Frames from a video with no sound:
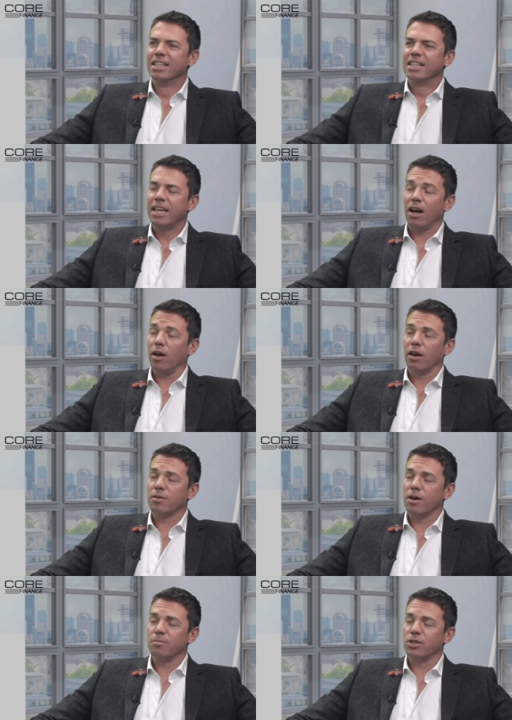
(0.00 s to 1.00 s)

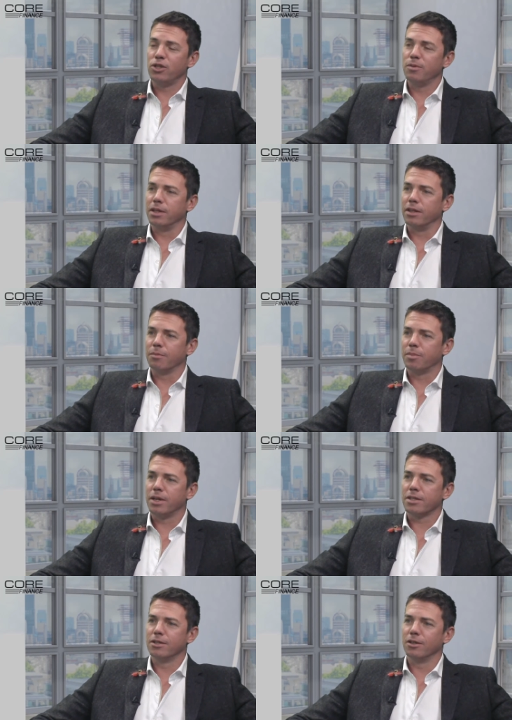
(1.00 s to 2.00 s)
Yeah, I'm assuming that the
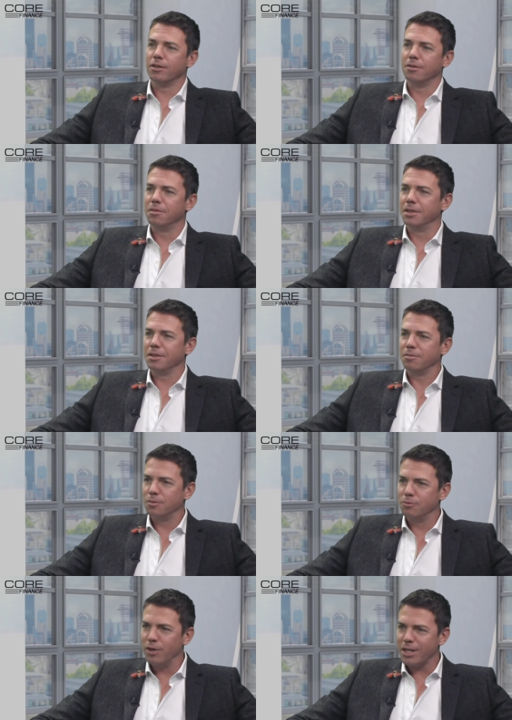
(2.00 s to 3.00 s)
person on the
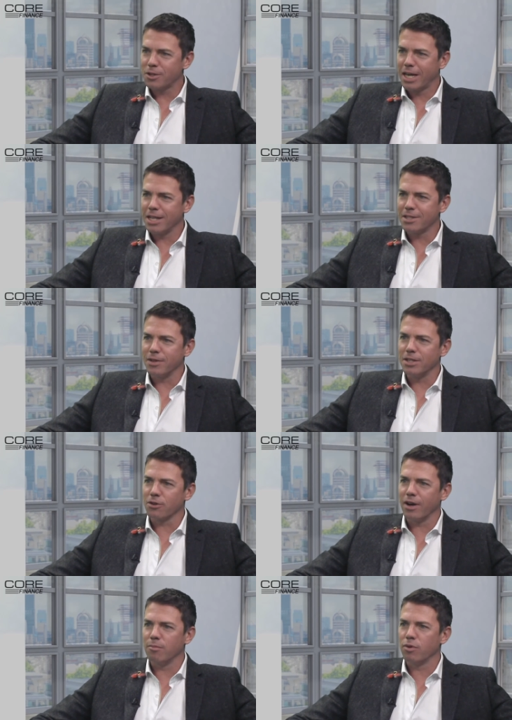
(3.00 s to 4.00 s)
Rich Kids of
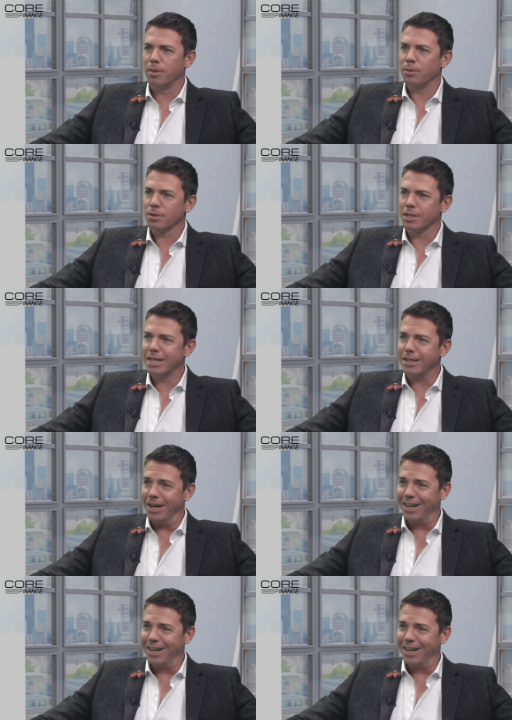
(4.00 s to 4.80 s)
Instagram probably wasn't either.